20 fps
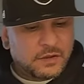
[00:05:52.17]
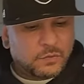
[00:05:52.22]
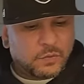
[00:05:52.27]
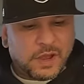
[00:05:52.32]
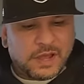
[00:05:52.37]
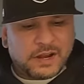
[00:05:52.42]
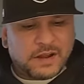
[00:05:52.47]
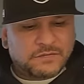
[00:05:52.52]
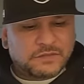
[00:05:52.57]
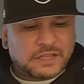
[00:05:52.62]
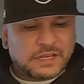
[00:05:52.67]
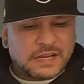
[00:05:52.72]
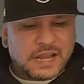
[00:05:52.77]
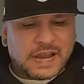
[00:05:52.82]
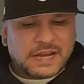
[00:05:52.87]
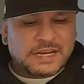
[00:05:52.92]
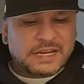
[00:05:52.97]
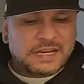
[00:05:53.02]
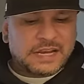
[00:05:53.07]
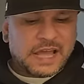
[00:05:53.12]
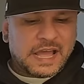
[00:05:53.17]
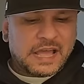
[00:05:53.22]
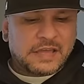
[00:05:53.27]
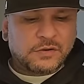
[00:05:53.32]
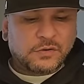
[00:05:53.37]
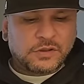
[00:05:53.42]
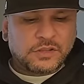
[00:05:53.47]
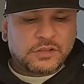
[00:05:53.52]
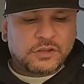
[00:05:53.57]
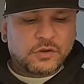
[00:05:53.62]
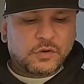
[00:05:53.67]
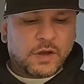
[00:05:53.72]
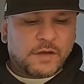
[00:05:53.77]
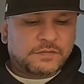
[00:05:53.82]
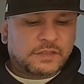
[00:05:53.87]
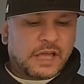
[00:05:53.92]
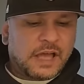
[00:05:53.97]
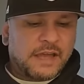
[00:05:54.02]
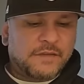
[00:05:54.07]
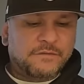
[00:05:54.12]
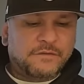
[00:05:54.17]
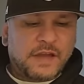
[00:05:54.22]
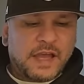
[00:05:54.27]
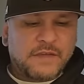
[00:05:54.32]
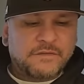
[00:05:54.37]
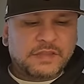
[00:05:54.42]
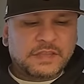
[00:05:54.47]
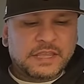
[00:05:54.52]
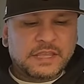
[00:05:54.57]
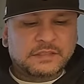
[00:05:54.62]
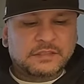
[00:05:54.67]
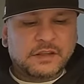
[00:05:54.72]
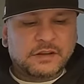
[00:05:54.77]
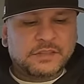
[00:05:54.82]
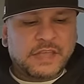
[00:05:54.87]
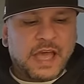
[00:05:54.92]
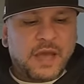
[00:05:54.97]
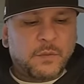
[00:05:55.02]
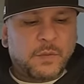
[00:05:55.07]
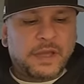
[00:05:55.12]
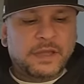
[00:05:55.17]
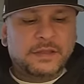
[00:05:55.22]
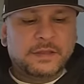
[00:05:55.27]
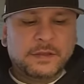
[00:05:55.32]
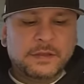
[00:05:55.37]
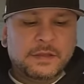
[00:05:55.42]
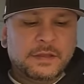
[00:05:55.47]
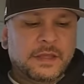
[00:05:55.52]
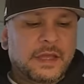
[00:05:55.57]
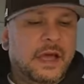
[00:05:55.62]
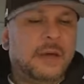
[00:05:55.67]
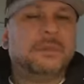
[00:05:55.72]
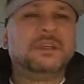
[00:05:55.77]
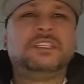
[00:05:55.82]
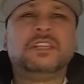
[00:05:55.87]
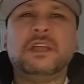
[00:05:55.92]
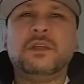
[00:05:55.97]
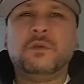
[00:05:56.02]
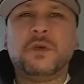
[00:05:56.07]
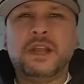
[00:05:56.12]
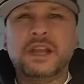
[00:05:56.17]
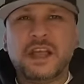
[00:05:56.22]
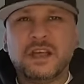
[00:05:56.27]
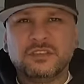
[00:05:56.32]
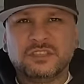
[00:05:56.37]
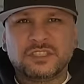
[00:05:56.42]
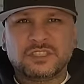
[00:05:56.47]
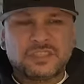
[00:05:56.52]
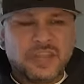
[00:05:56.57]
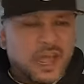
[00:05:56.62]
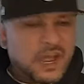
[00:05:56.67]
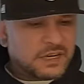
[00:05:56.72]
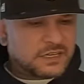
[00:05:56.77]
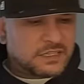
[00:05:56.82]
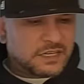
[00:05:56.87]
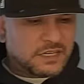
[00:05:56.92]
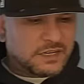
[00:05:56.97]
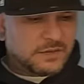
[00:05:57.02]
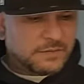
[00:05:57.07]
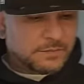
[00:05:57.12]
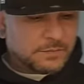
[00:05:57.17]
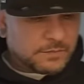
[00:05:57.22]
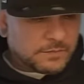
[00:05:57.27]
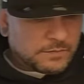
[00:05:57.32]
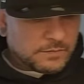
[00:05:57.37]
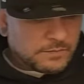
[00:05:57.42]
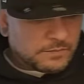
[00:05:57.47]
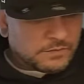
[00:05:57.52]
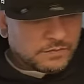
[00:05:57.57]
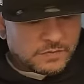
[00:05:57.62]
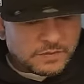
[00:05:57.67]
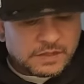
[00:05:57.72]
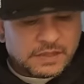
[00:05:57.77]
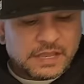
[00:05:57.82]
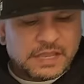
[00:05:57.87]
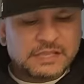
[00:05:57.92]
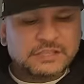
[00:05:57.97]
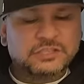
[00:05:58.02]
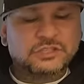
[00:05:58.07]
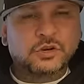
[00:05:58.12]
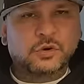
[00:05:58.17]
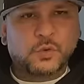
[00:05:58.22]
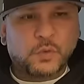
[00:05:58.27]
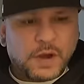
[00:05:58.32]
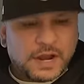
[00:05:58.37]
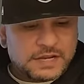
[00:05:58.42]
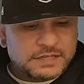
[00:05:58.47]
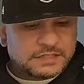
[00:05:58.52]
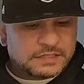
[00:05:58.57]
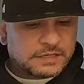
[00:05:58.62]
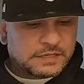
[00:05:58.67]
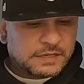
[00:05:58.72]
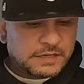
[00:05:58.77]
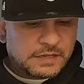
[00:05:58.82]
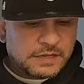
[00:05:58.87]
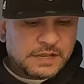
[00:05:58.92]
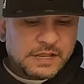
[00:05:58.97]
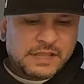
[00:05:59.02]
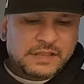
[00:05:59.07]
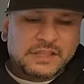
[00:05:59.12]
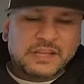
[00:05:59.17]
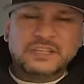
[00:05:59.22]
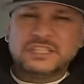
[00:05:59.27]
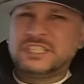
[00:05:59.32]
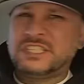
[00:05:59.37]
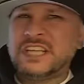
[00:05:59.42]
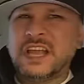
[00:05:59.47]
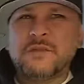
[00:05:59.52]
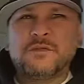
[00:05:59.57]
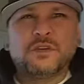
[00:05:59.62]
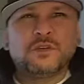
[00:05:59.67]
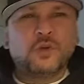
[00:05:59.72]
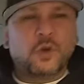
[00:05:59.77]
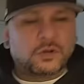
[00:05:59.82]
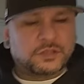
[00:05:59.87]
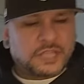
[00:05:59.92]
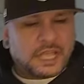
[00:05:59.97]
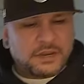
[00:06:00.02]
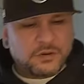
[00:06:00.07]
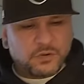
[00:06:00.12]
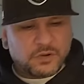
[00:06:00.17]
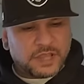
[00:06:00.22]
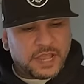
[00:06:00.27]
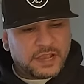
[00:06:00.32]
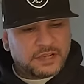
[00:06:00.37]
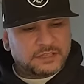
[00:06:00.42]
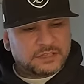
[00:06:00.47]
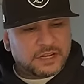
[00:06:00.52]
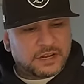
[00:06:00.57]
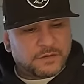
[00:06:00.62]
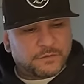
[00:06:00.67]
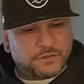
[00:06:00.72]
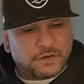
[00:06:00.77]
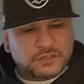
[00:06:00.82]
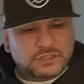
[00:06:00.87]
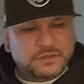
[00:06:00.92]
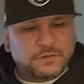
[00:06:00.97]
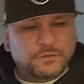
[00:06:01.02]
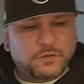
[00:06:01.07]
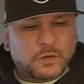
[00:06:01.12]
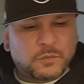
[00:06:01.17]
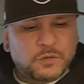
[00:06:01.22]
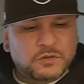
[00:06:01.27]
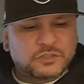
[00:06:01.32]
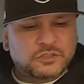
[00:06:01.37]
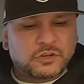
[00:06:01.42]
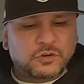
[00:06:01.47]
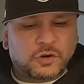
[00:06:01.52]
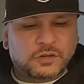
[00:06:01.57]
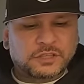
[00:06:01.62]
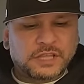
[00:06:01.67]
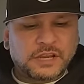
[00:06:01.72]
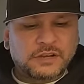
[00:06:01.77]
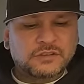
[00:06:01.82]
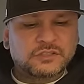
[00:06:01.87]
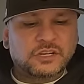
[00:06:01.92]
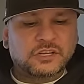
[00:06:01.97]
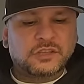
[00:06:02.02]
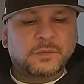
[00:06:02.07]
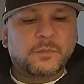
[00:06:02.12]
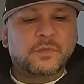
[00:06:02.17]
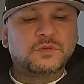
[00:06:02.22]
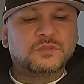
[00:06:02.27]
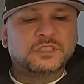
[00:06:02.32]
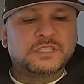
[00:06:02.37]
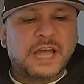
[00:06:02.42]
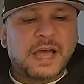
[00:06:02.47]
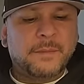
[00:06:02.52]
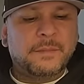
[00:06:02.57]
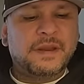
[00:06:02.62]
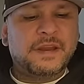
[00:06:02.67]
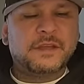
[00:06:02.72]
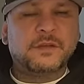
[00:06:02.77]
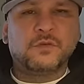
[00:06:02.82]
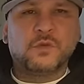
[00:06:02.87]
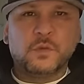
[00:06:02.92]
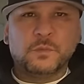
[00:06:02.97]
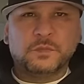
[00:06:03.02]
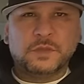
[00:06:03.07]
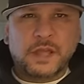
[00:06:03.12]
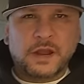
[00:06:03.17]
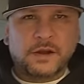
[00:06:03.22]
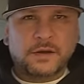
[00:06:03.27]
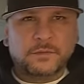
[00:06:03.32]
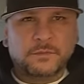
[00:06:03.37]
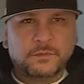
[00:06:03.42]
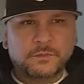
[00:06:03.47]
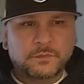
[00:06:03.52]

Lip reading: Right off the 99, or you can go off the I-5 and get there that way. I'm going to tell you right now, Stockton is crazy. There's several Norteño gangs there. First and foremost, the Norteños are the most dominant group there.